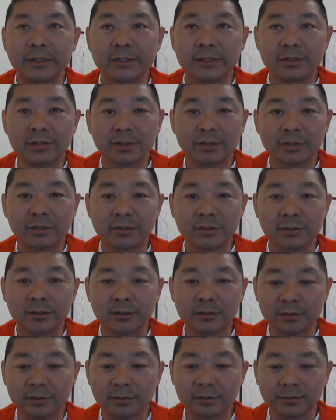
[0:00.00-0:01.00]

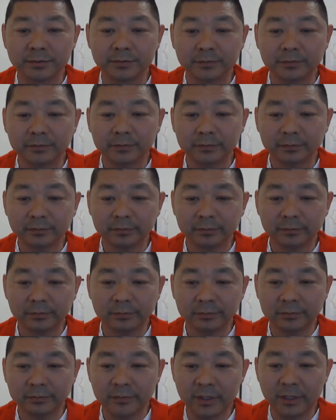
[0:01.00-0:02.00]
So
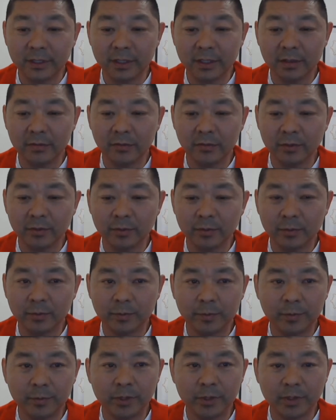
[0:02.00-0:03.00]
yeah, we're
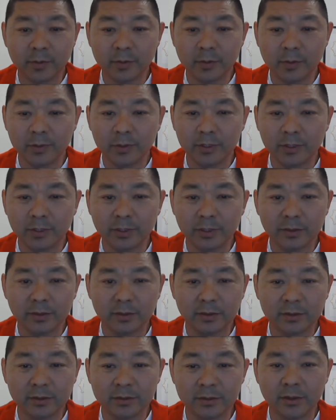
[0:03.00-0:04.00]
probably
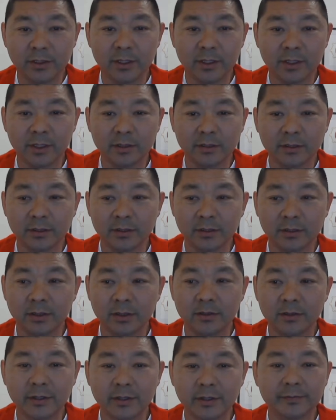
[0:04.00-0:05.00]
going to get
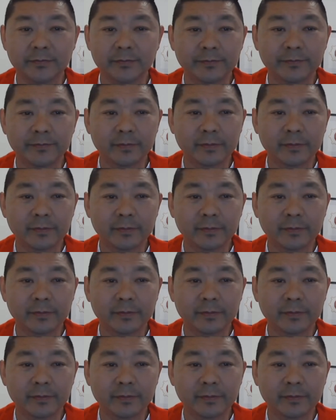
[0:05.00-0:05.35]
going.